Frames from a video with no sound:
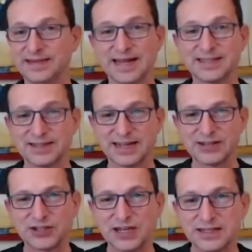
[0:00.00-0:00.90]

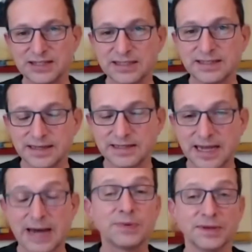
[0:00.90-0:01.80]
That change has
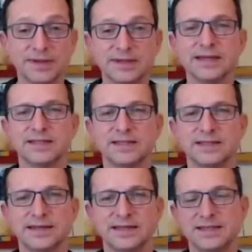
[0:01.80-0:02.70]
happened.
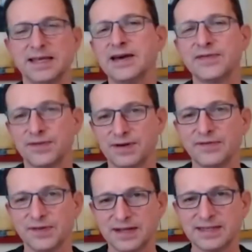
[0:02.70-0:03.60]
It's there
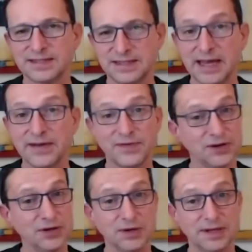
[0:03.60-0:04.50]
forever. It's there for
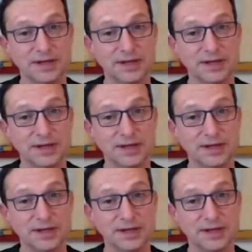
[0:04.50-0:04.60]
good.